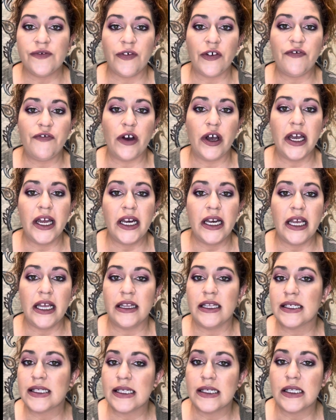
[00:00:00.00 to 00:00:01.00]
for fun. And
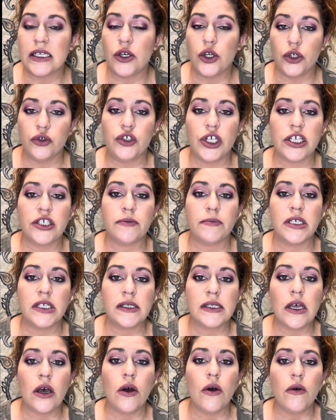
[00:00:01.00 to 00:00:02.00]
this is a no judgment
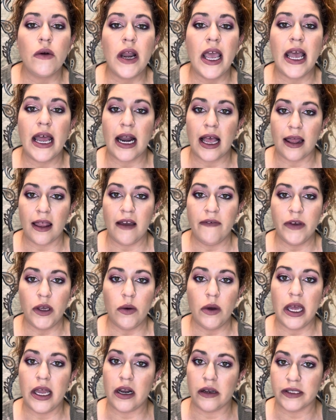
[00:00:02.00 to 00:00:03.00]
zone. And I love
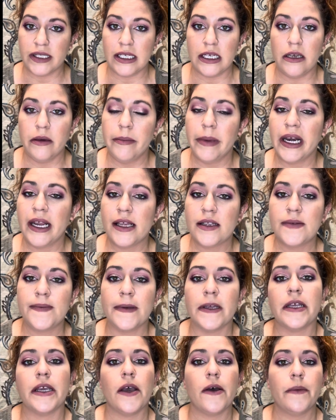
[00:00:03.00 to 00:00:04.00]
you. And I'll see you in my next
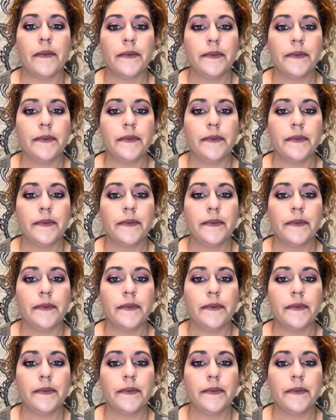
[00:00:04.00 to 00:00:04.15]
video.